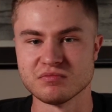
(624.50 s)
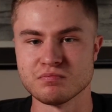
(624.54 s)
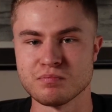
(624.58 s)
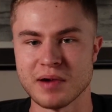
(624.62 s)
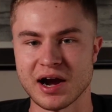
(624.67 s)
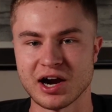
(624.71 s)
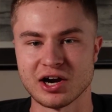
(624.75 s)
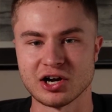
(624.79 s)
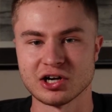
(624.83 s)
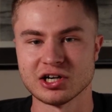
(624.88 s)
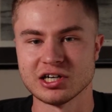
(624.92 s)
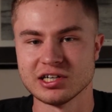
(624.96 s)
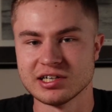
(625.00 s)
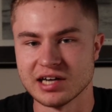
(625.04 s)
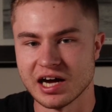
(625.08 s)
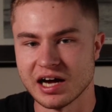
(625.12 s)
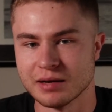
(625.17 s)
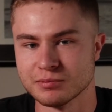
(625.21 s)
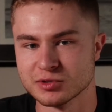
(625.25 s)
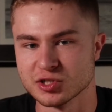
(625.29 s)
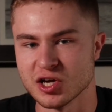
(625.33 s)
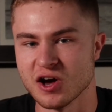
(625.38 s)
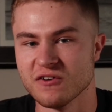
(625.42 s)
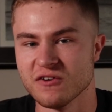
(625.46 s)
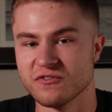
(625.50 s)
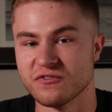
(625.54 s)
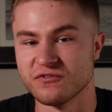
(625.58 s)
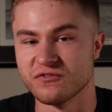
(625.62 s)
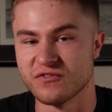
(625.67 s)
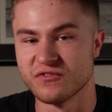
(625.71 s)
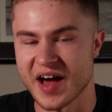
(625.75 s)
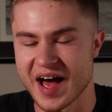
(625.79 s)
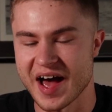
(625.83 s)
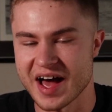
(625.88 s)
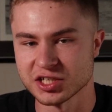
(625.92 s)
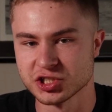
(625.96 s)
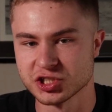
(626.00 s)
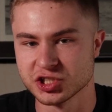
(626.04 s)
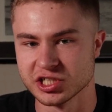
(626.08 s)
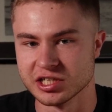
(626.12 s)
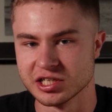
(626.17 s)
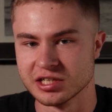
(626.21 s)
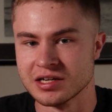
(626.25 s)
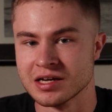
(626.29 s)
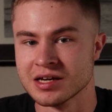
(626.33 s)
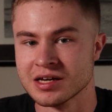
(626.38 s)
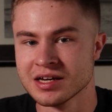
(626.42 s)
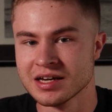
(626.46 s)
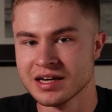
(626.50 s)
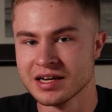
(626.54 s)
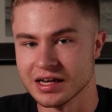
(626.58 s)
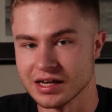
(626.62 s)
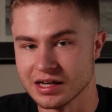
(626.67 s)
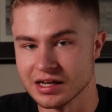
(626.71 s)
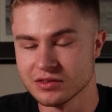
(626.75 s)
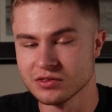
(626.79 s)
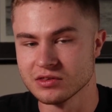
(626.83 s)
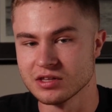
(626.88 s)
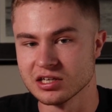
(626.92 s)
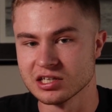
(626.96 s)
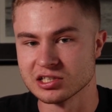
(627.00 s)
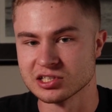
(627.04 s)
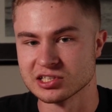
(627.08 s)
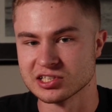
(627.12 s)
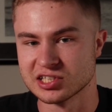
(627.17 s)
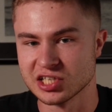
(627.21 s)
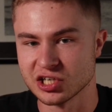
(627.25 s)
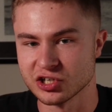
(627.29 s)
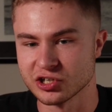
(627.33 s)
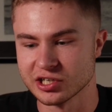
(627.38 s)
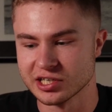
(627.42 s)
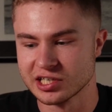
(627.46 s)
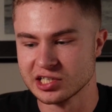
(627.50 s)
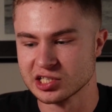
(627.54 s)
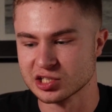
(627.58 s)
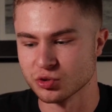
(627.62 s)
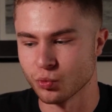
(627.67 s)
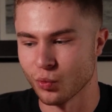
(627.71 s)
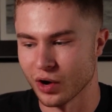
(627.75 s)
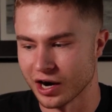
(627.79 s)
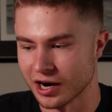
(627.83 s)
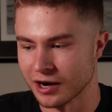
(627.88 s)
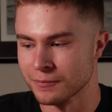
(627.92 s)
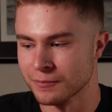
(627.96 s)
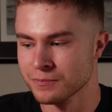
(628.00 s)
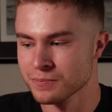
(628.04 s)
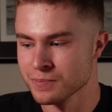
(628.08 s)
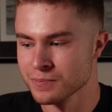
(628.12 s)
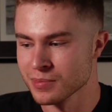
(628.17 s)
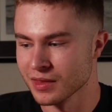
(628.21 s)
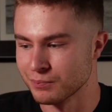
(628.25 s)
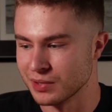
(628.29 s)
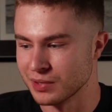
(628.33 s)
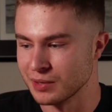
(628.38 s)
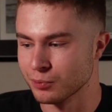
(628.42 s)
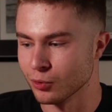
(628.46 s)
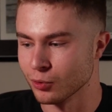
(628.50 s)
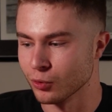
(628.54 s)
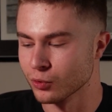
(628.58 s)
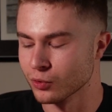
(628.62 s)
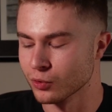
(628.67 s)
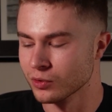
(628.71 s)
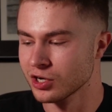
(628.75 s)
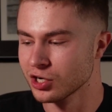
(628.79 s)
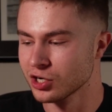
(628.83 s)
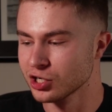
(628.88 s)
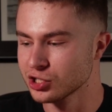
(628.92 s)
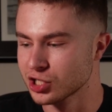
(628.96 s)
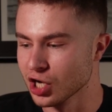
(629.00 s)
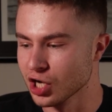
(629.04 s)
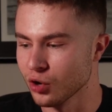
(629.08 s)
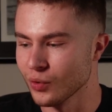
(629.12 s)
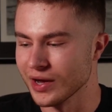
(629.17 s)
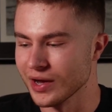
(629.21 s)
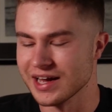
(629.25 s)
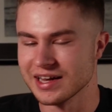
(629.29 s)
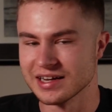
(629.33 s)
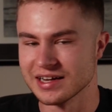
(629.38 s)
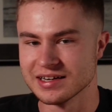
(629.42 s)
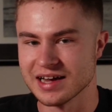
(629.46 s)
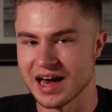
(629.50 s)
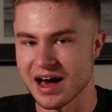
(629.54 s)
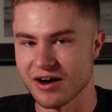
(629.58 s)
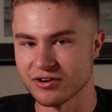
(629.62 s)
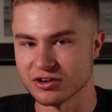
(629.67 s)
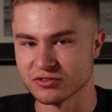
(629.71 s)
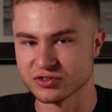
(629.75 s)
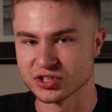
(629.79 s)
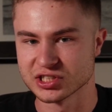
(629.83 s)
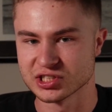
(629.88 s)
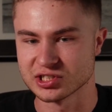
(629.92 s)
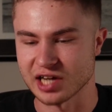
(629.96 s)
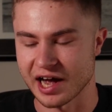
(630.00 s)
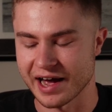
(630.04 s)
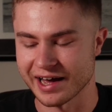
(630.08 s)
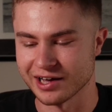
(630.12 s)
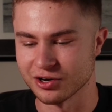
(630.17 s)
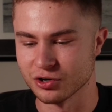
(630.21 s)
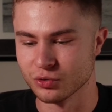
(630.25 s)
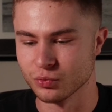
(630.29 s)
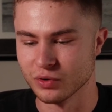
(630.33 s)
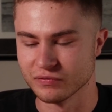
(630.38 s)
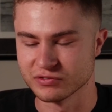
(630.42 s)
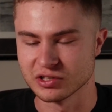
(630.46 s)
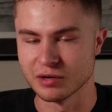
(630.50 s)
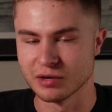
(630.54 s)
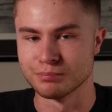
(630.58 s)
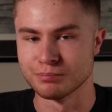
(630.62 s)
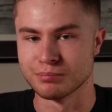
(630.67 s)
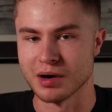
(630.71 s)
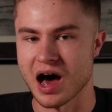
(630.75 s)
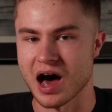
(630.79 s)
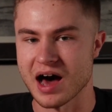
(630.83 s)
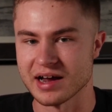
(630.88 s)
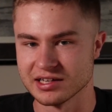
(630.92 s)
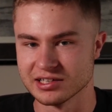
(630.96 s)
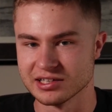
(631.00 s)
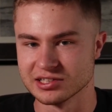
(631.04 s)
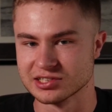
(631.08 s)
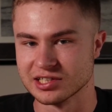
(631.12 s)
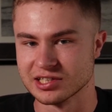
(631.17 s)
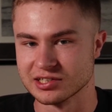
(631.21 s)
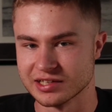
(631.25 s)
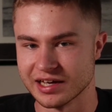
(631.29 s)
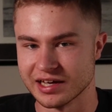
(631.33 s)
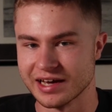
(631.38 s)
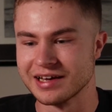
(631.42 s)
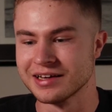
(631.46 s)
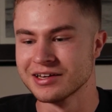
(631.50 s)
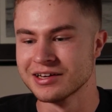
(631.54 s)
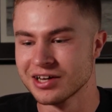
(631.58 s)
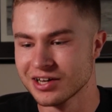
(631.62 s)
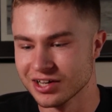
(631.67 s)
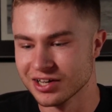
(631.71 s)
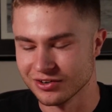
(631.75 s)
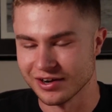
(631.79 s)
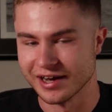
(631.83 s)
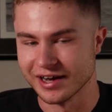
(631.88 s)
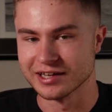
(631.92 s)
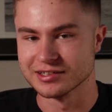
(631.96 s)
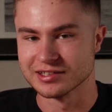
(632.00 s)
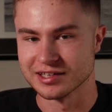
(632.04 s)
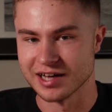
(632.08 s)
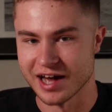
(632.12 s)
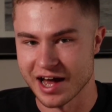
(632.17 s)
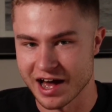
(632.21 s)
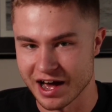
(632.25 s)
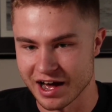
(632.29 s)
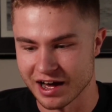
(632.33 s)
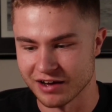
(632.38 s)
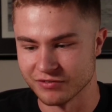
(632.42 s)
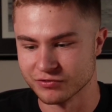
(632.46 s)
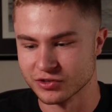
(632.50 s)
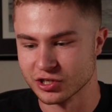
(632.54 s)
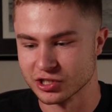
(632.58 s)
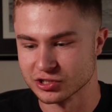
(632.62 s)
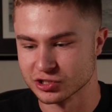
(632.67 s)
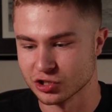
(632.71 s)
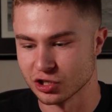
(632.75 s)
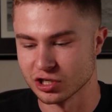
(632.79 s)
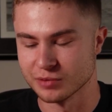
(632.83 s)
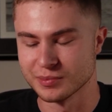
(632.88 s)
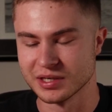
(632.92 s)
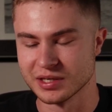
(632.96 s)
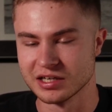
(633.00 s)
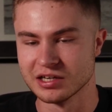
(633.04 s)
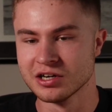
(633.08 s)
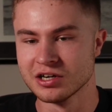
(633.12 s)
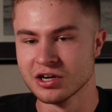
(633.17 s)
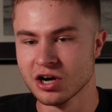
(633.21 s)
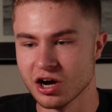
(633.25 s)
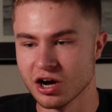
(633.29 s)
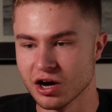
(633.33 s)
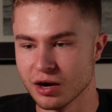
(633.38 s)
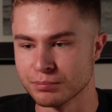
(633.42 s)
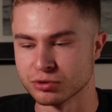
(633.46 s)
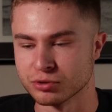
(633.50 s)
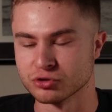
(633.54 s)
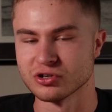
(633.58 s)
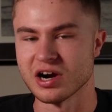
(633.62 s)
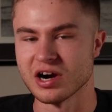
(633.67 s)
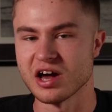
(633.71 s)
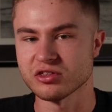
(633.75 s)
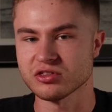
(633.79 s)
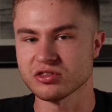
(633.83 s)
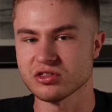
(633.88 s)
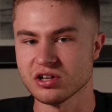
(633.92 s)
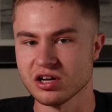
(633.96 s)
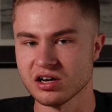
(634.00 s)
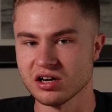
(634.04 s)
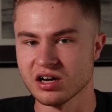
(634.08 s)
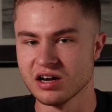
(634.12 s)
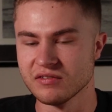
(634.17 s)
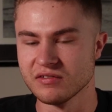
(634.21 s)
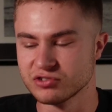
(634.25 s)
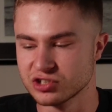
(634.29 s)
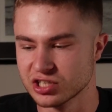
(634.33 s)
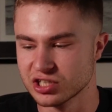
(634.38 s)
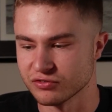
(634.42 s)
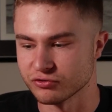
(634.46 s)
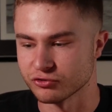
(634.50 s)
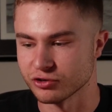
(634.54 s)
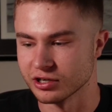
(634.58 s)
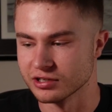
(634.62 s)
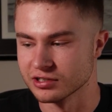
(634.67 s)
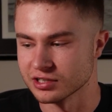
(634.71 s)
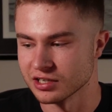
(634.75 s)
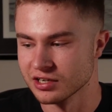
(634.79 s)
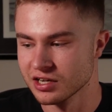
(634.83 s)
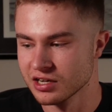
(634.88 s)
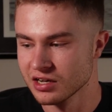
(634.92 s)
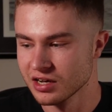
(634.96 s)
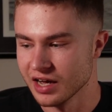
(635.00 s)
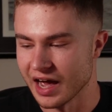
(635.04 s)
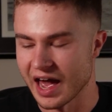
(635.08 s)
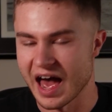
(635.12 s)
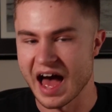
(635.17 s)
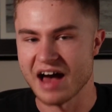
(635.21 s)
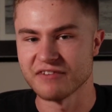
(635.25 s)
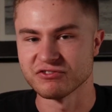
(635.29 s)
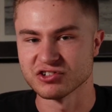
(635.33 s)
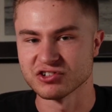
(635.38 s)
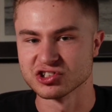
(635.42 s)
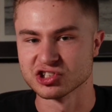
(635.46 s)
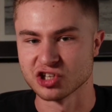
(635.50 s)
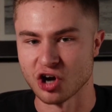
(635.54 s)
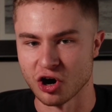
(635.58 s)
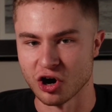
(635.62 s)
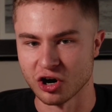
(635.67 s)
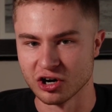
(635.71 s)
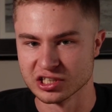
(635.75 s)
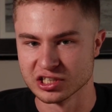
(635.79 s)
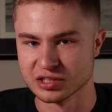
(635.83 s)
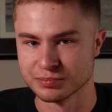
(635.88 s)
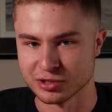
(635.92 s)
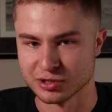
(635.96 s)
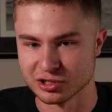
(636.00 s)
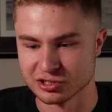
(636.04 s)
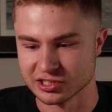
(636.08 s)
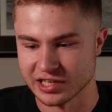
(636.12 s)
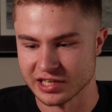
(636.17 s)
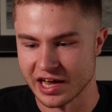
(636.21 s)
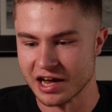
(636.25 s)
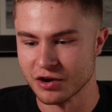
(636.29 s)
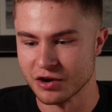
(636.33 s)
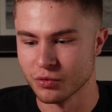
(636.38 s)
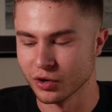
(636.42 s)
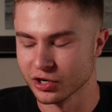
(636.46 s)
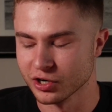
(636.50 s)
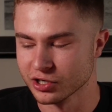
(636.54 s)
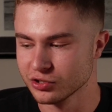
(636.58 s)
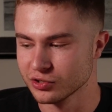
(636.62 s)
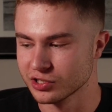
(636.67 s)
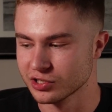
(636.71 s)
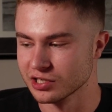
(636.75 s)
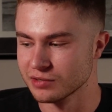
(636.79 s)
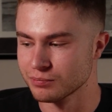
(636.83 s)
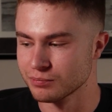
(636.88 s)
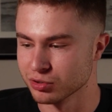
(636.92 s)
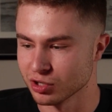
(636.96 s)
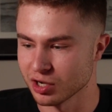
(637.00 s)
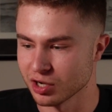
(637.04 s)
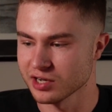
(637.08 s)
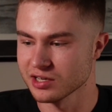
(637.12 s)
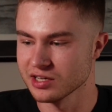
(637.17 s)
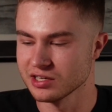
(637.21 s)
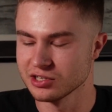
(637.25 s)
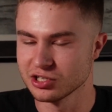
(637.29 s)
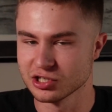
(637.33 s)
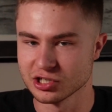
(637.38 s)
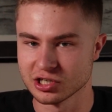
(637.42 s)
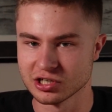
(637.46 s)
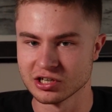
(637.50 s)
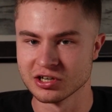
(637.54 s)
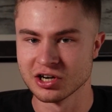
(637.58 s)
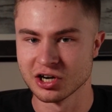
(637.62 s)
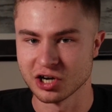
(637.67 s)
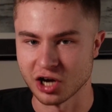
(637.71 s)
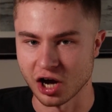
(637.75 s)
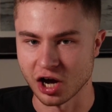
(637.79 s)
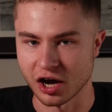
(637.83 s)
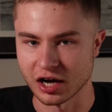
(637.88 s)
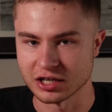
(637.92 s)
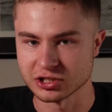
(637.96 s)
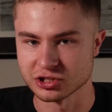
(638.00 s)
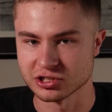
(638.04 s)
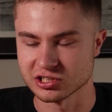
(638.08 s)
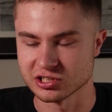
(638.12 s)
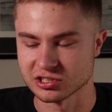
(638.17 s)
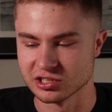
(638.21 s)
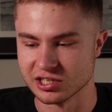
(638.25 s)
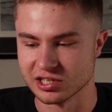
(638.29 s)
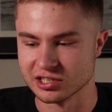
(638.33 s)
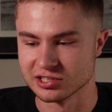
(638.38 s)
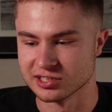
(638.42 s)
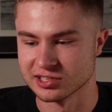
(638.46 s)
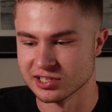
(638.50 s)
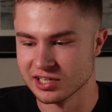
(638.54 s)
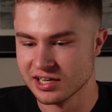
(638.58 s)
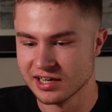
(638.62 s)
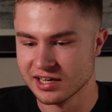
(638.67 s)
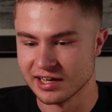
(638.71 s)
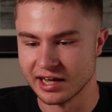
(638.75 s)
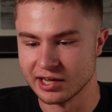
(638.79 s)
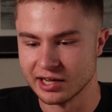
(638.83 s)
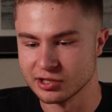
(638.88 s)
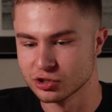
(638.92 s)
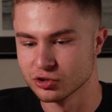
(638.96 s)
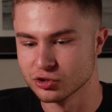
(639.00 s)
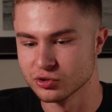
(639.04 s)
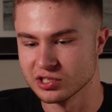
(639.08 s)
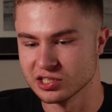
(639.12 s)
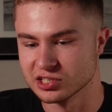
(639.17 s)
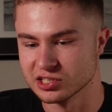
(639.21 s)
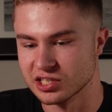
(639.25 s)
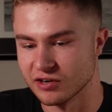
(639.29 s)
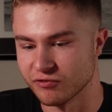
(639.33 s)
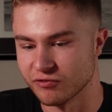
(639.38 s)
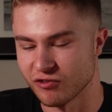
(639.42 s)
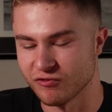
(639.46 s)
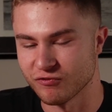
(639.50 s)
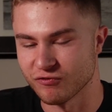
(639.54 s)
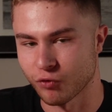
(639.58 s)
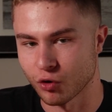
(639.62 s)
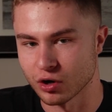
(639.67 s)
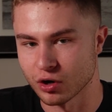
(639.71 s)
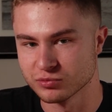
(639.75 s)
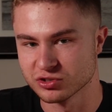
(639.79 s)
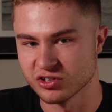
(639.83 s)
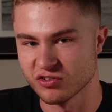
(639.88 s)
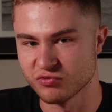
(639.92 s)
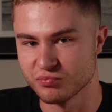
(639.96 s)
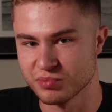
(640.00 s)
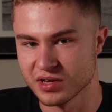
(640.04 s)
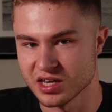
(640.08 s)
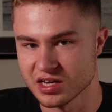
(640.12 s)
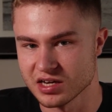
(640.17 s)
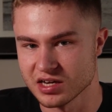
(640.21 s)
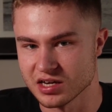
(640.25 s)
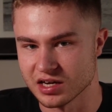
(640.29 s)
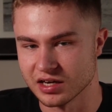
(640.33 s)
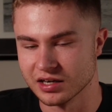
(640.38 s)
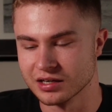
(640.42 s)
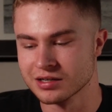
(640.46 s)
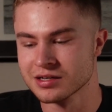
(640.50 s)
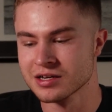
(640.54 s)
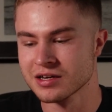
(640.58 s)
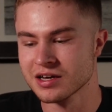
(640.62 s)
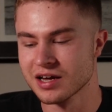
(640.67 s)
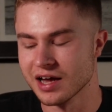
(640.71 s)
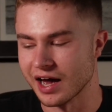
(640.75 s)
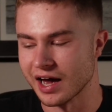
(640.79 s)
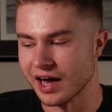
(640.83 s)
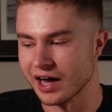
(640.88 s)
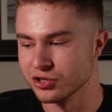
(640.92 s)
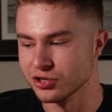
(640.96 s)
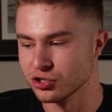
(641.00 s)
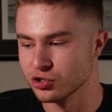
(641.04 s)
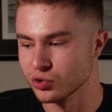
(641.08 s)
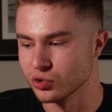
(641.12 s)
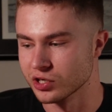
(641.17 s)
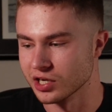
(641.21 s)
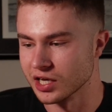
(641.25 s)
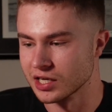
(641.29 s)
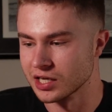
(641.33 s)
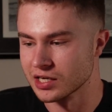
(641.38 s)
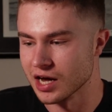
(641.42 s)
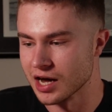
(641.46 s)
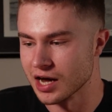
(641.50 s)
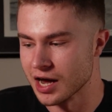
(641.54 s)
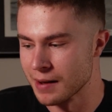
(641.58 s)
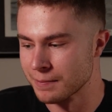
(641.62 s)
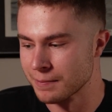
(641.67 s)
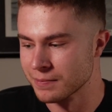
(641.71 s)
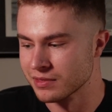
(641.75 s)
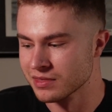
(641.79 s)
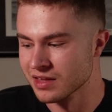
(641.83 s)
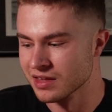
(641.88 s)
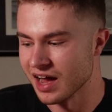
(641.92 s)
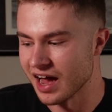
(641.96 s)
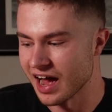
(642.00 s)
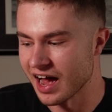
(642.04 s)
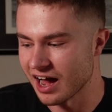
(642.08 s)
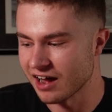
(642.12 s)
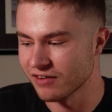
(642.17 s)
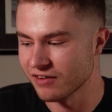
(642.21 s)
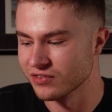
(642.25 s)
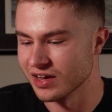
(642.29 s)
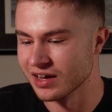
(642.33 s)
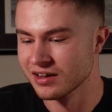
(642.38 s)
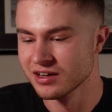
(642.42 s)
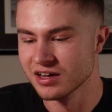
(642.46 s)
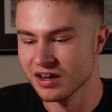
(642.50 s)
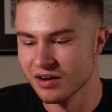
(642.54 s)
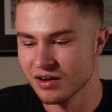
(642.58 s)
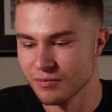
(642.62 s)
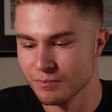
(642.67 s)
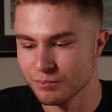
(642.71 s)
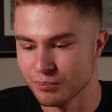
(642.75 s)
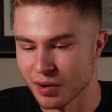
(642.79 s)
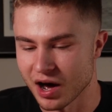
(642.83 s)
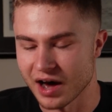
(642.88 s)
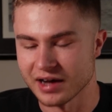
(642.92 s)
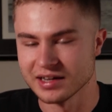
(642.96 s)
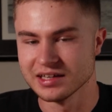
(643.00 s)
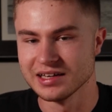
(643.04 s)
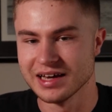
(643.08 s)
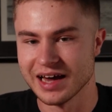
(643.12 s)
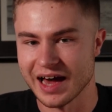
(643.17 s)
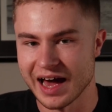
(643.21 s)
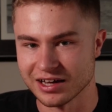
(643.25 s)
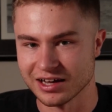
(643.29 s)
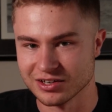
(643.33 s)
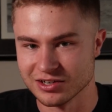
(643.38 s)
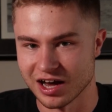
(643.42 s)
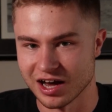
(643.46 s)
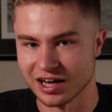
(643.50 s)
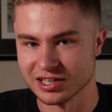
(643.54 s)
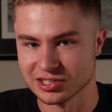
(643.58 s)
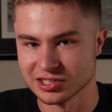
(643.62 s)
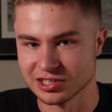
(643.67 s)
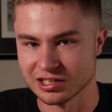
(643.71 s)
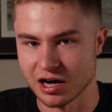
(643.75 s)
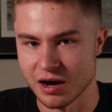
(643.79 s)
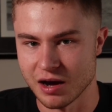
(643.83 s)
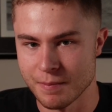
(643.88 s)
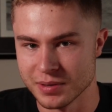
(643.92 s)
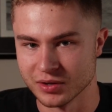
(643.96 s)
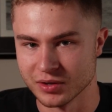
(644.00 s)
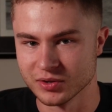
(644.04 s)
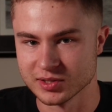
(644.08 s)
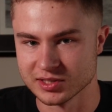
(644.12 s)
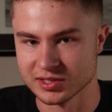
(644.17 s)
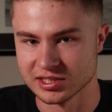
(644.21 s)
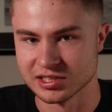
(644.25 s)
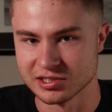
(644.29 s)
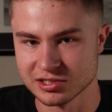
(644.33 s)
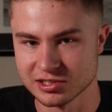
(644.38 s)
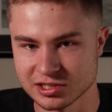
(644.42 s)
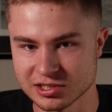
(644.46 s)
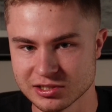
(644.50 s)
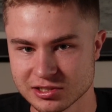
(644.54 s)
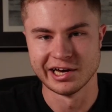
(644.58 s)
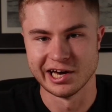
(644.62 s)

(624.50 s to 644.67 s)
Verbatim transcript: paradigms of fashion in this series where people go in and out of style with the bodies that they like to have. There's going to be a plethora of different avatars, per se, where you can plug in your consciousness into these different forms of being and you can um, have body agnostic abilities.